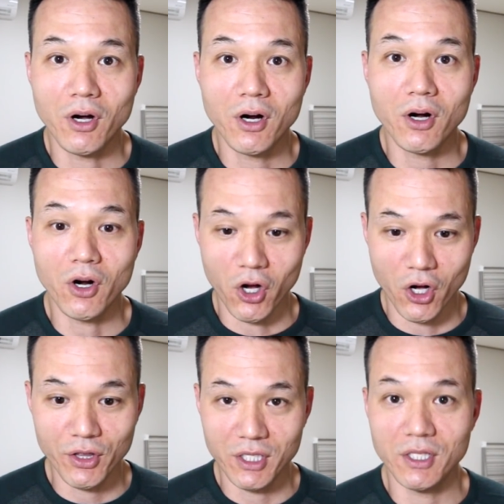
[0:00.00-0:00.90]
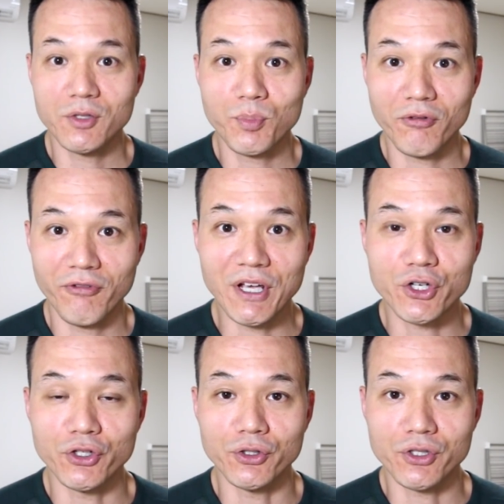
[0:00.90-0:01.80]
are on these
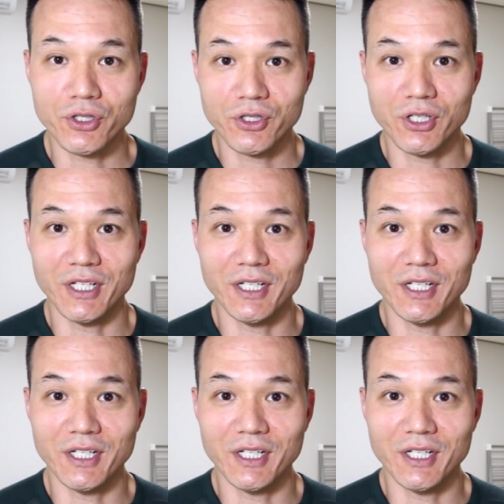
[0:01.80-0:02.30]
professionals